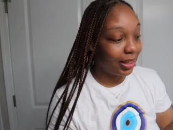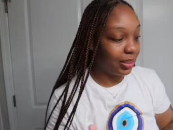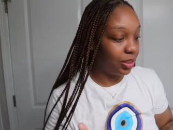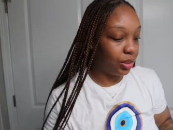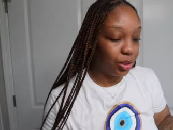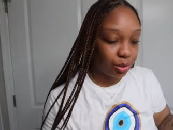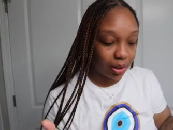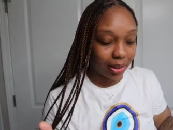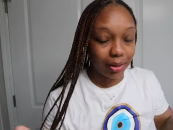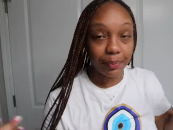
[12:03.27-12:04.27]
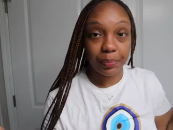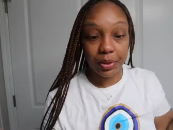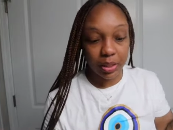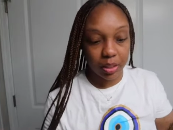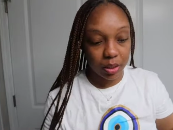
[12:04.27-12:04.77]
And it's just usually
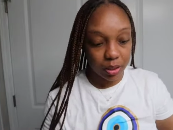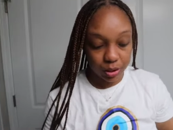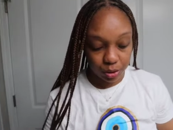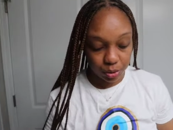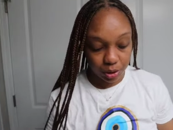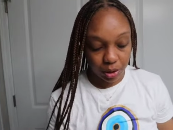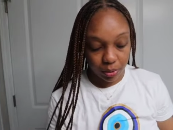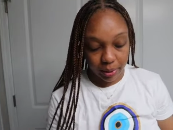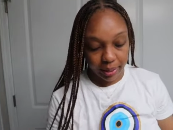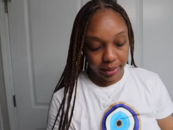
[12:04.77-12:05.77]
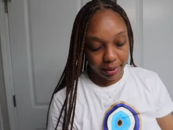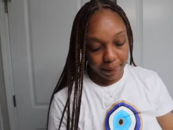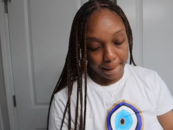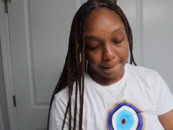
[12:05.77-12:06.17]
good, it's usually okay.